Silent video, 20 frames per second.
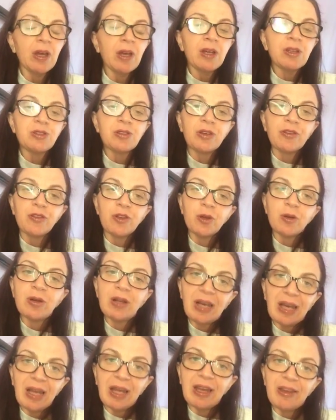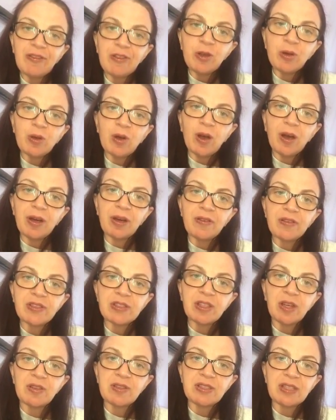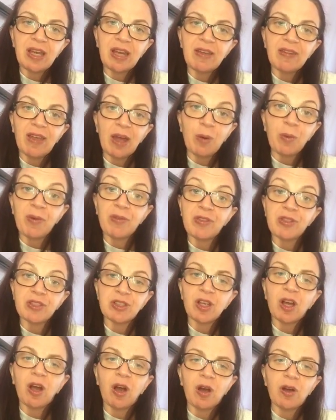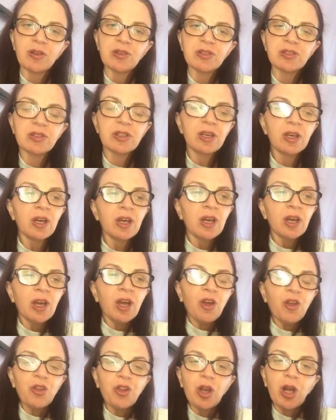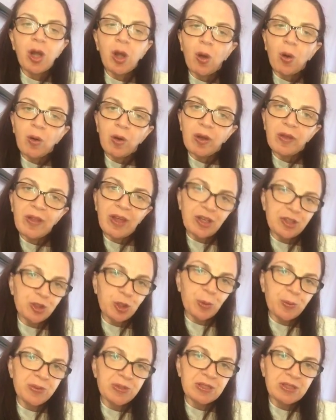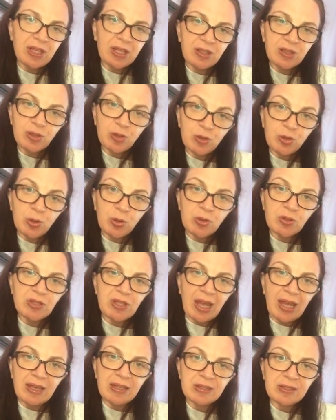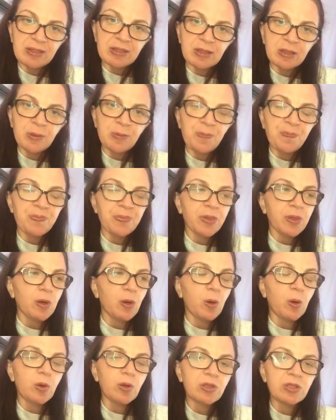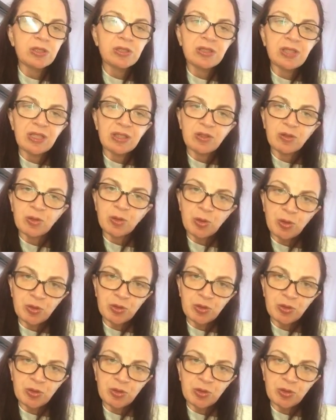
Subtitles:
So if you kind of associate that with the task, the longer that job sits on your desk or sits on your